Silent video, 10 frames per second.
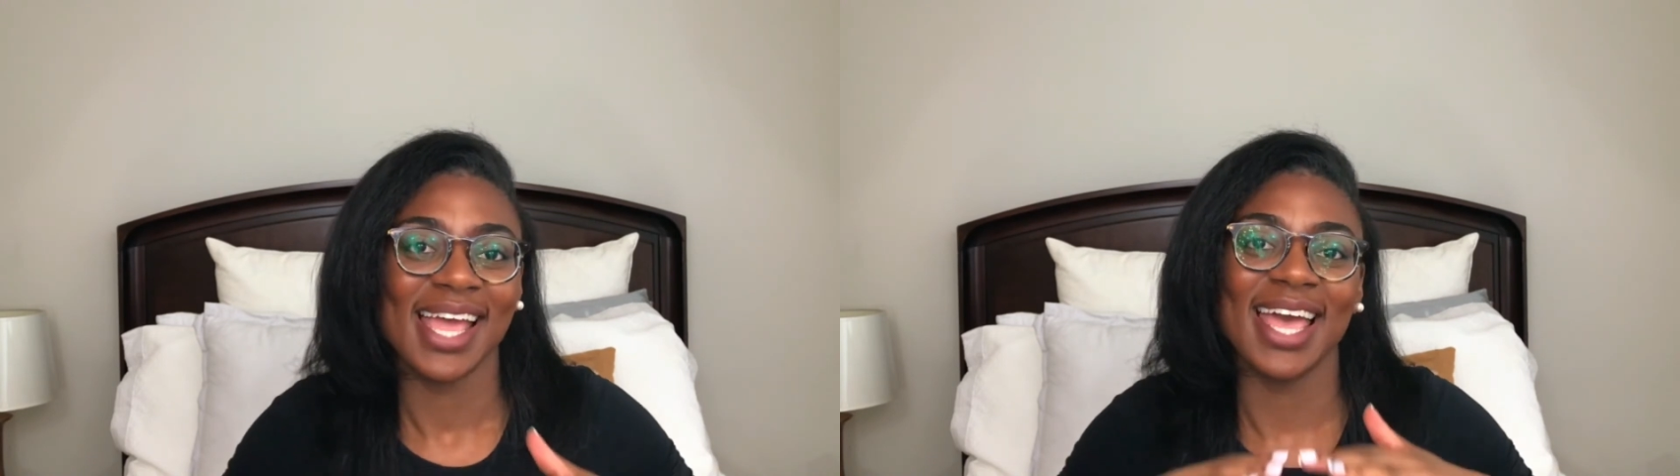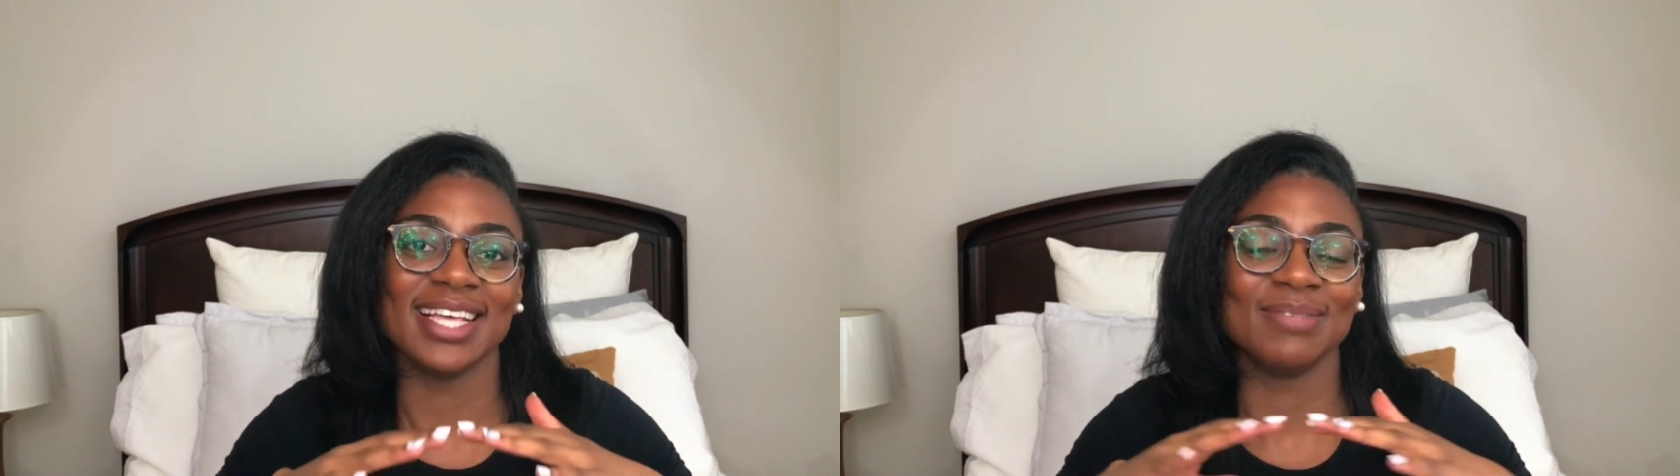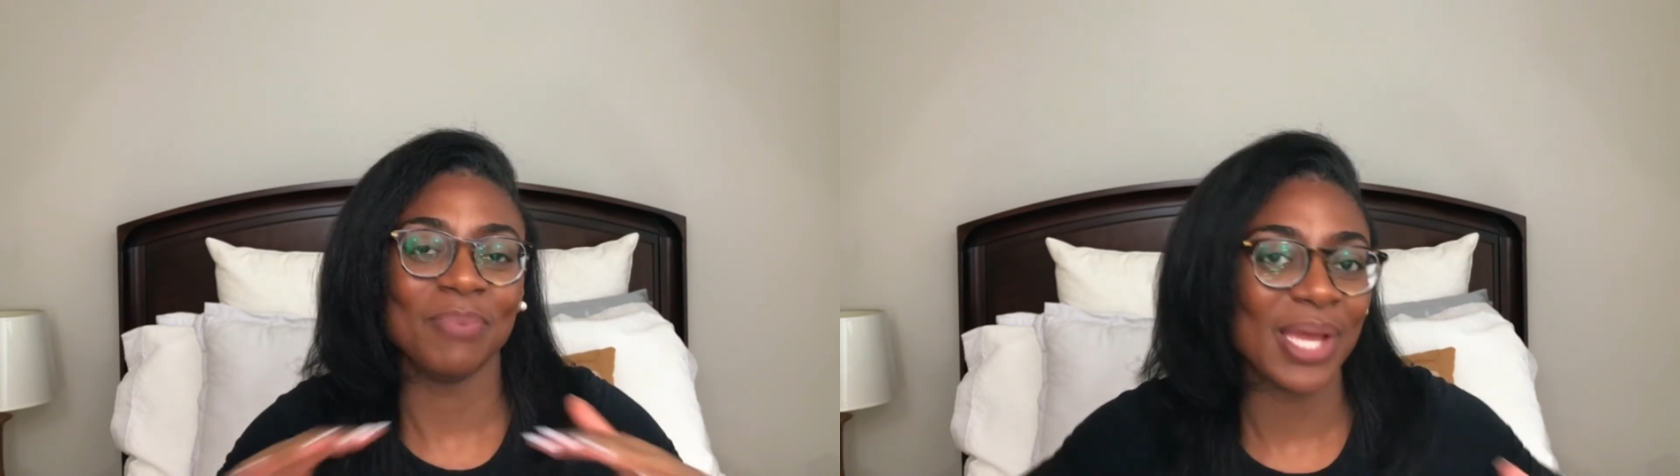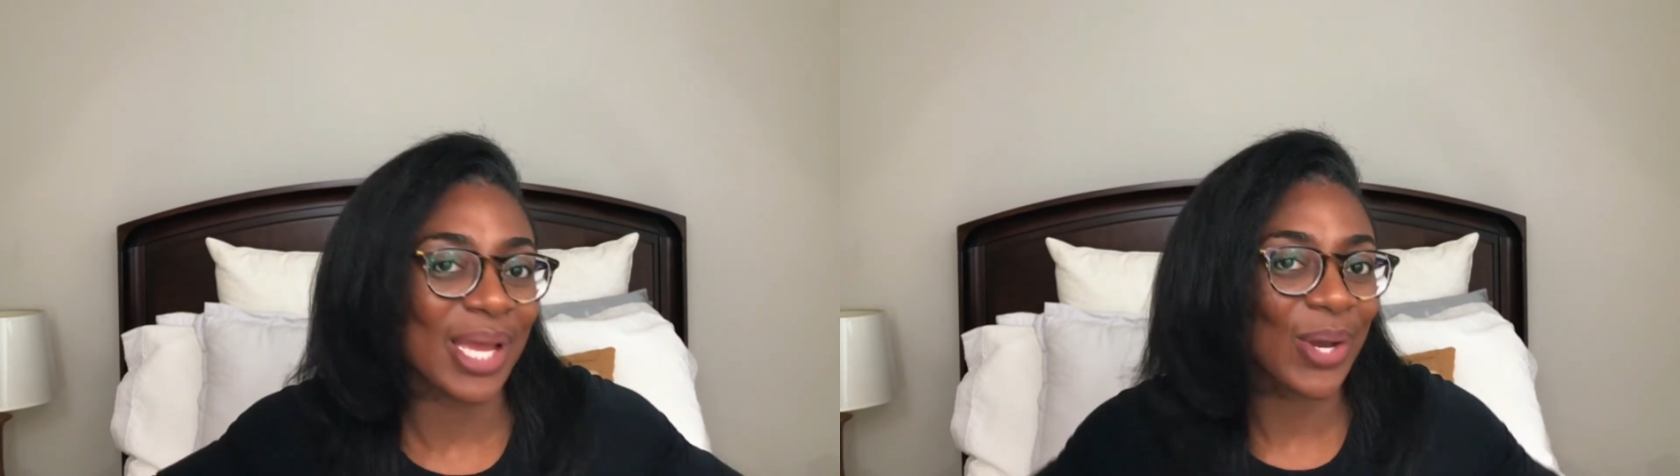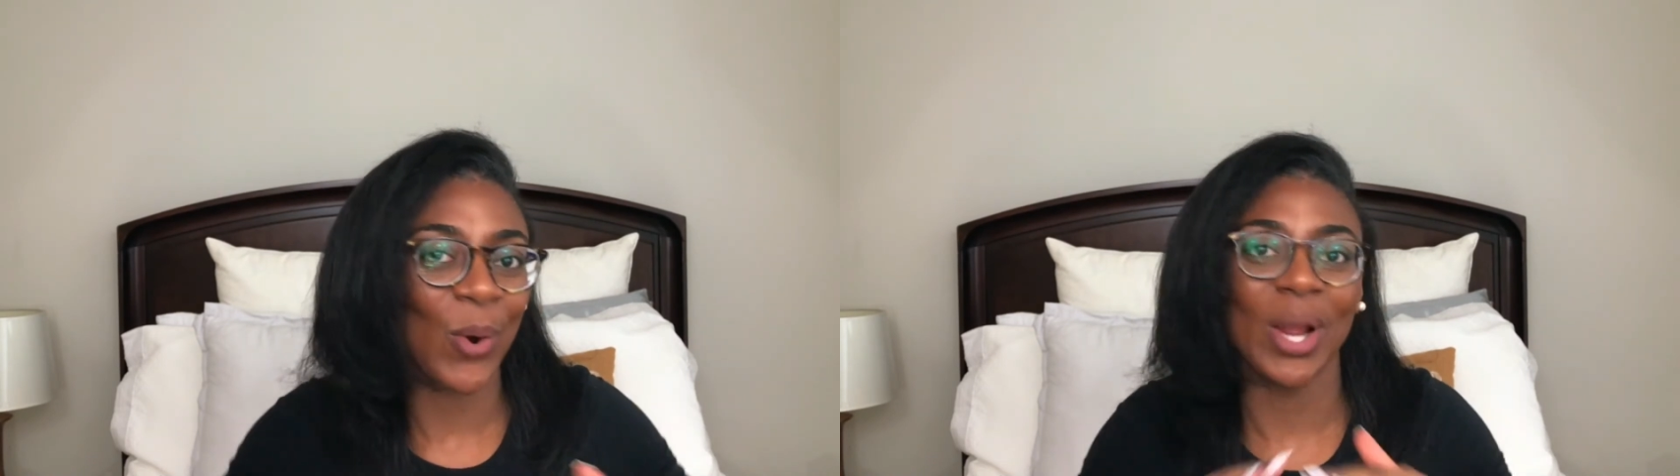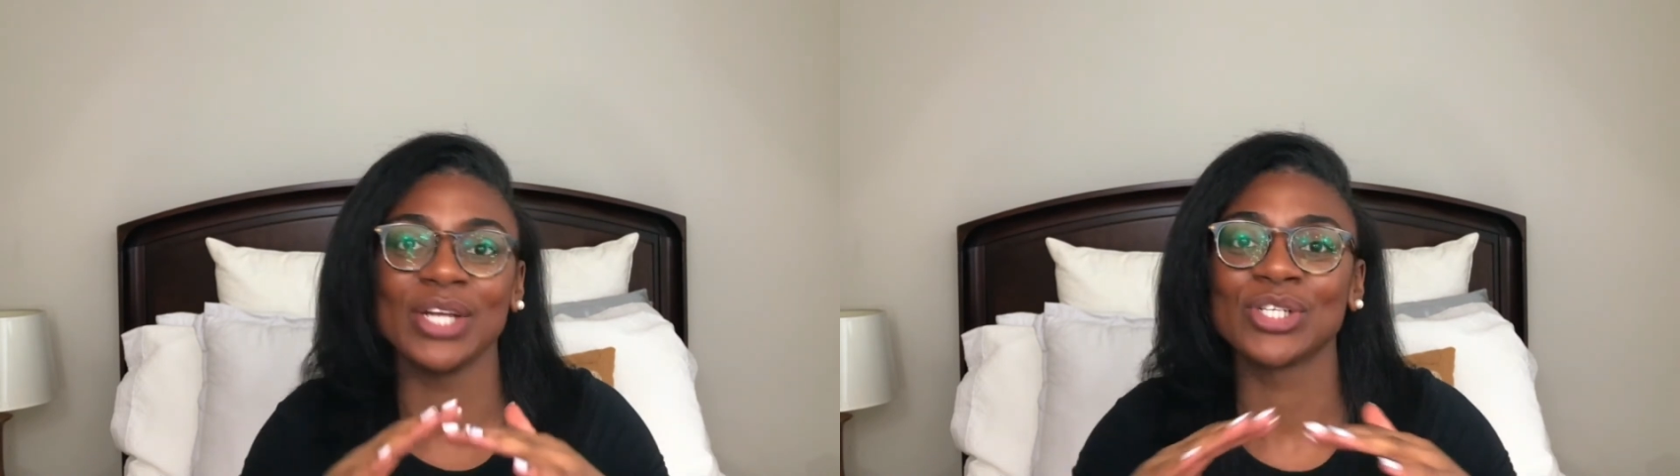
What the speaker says: as big or as